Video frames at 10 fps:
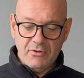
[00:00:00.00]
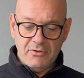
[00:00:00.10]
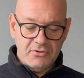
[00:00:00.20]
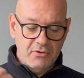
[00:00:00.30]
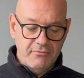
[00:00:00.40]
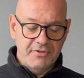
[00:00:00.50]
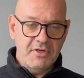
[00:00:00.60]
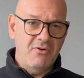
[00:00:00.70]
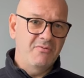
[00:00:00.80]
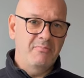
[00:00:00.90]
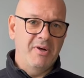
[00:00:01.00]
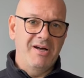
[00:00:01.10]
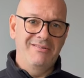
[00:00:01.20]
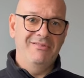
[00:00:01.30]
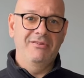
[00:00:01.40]
sort of result,
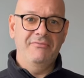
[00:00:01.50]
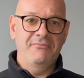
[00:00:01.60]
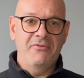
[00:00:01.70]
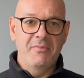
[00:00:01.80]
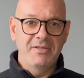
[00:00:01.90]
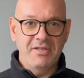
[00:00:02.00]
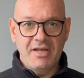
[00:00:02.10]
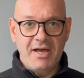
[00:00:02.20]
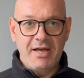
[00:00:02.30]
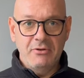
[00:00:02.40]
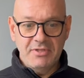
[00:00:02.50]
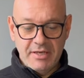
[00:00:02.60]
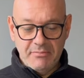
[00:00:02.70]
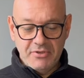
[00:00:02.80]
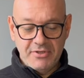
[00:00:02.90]
but you're fermenting at ale
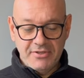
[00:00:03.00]
temperature.